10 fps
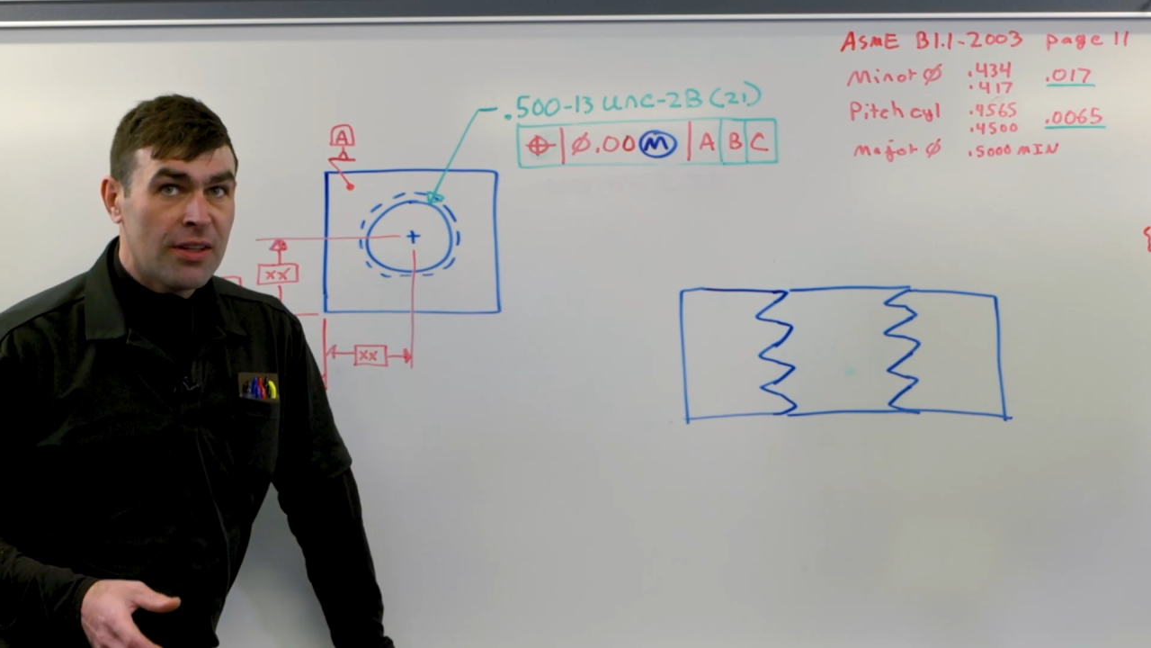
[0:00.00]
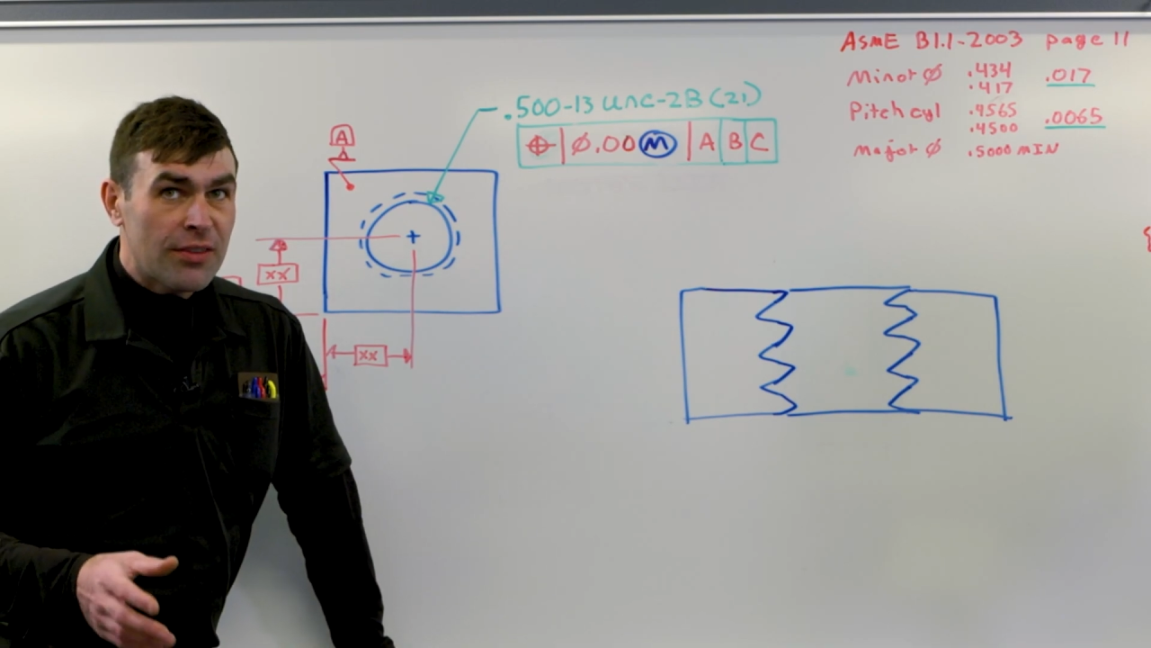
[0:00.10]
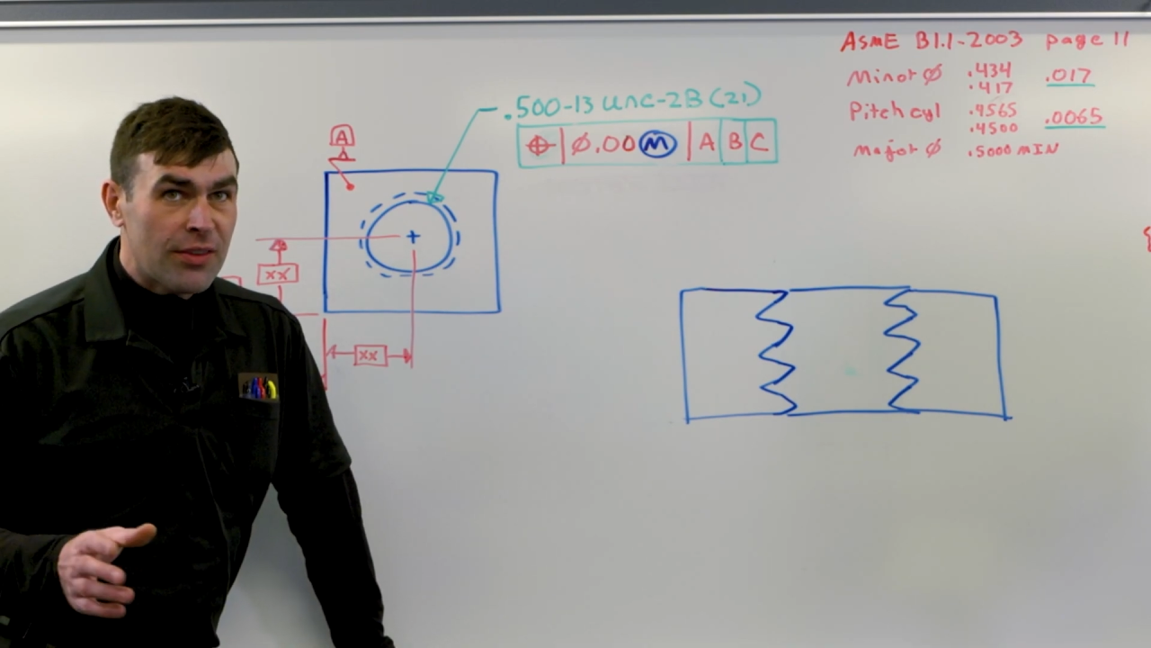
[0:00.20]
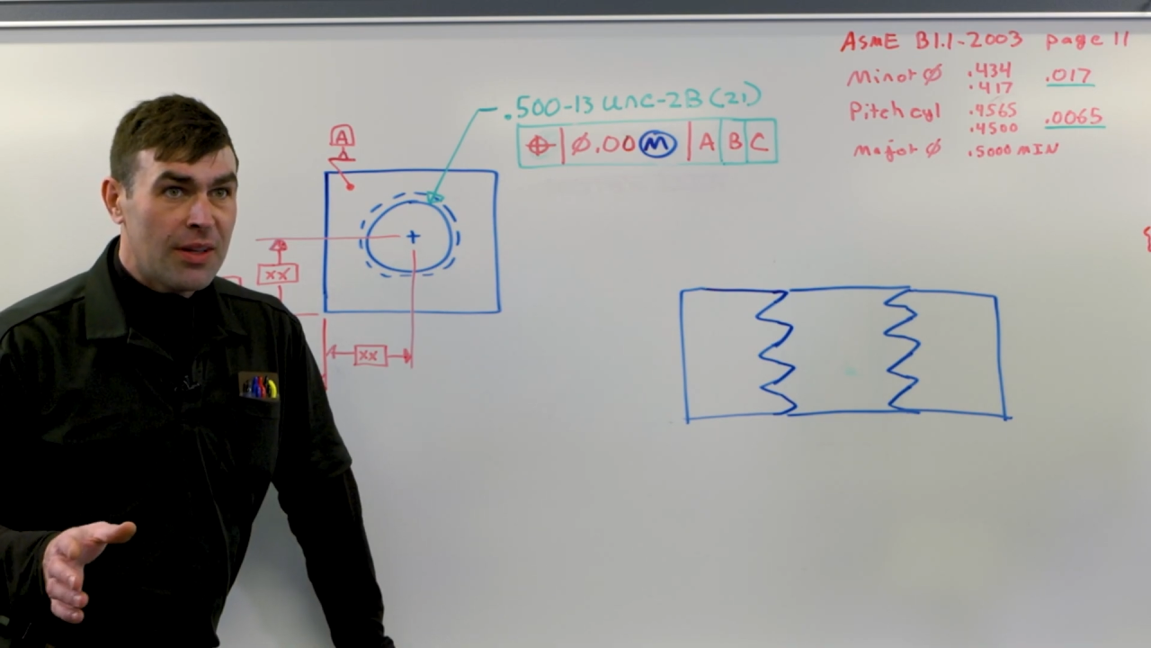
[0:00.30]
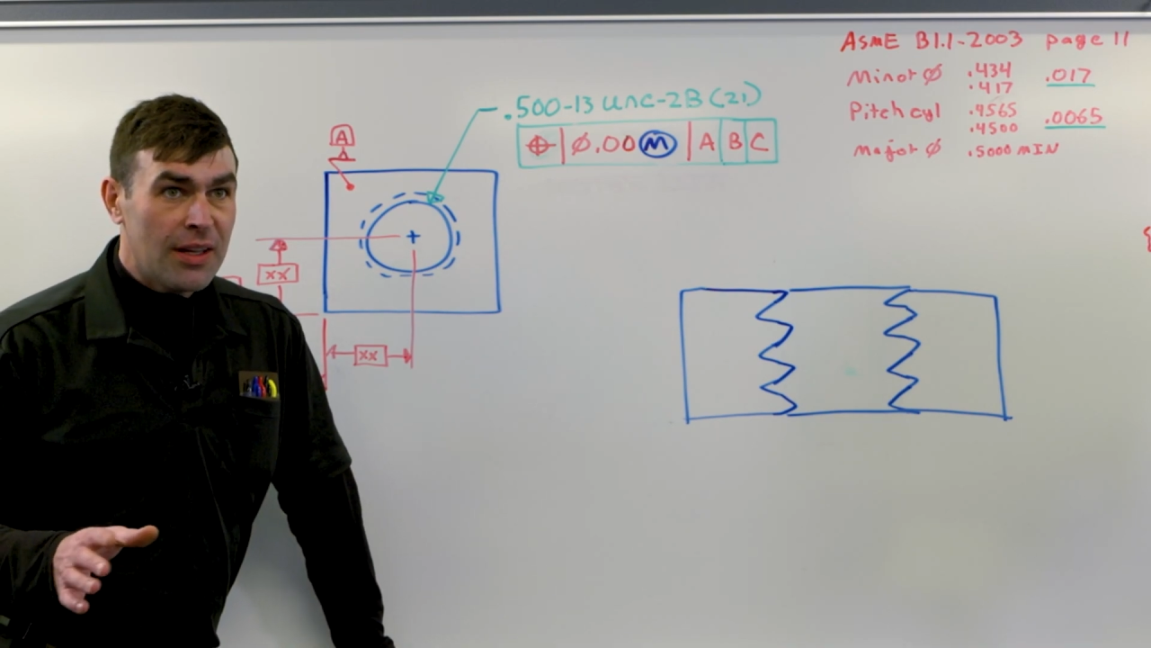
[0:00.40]

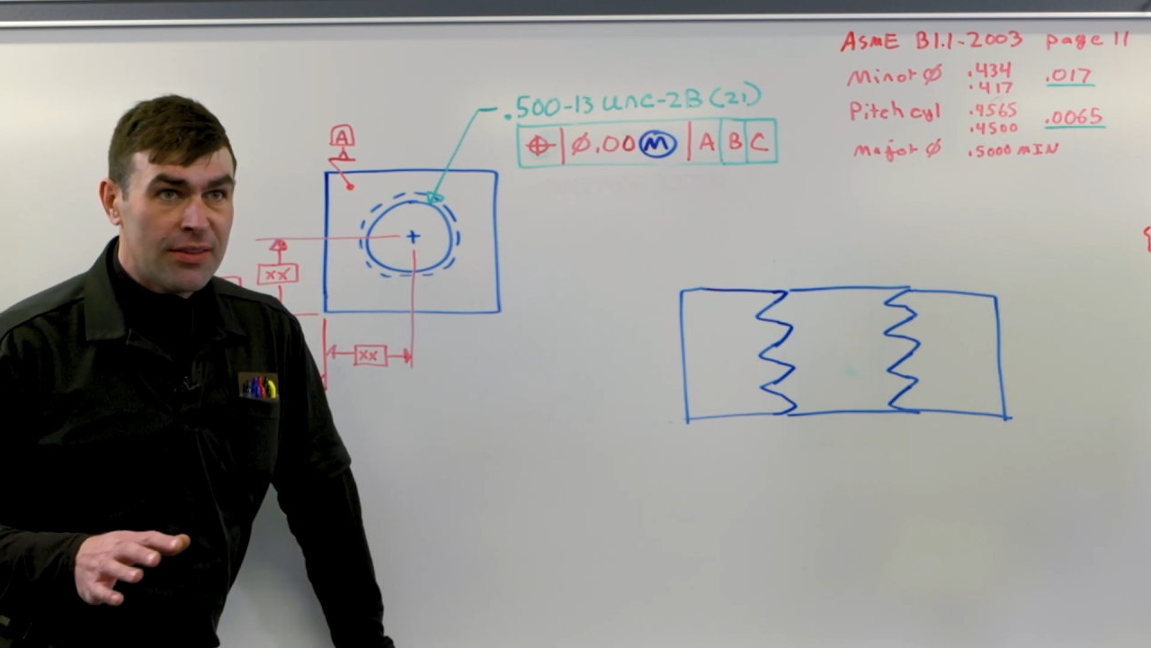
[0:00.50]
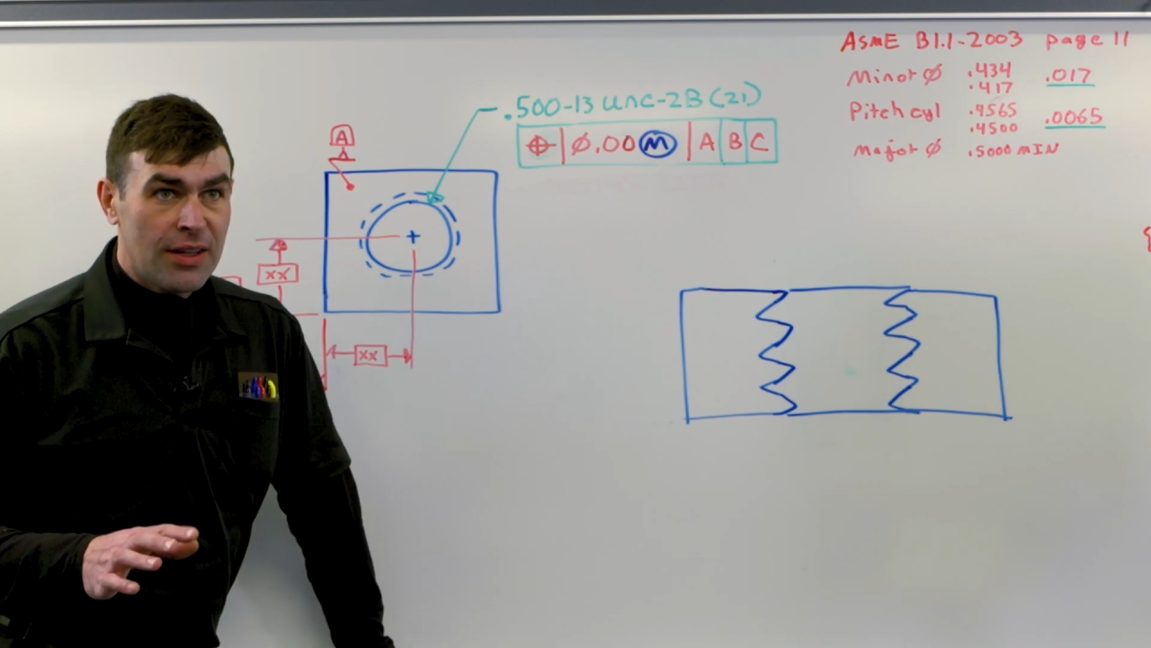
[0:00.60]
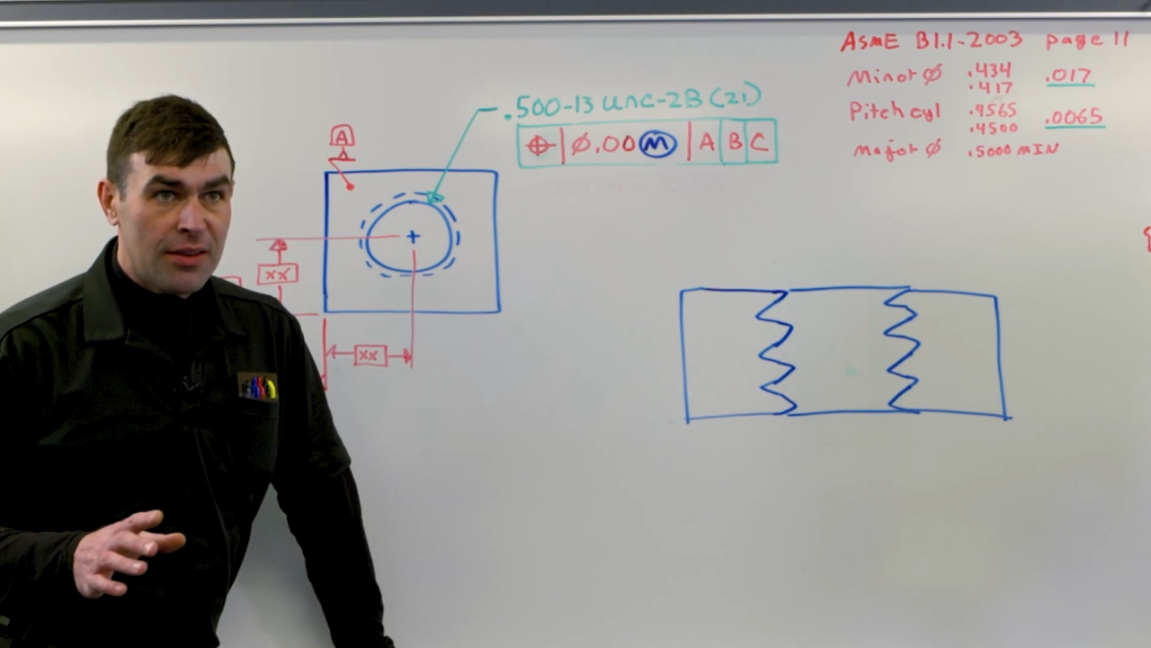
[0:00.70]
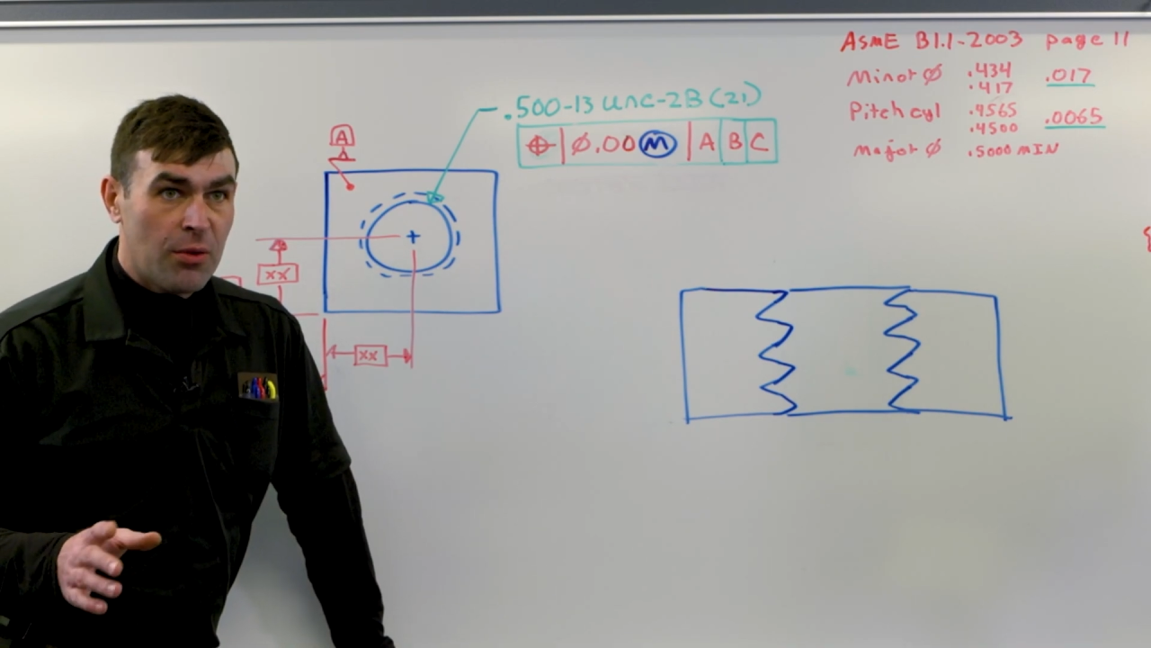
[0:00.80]
It's in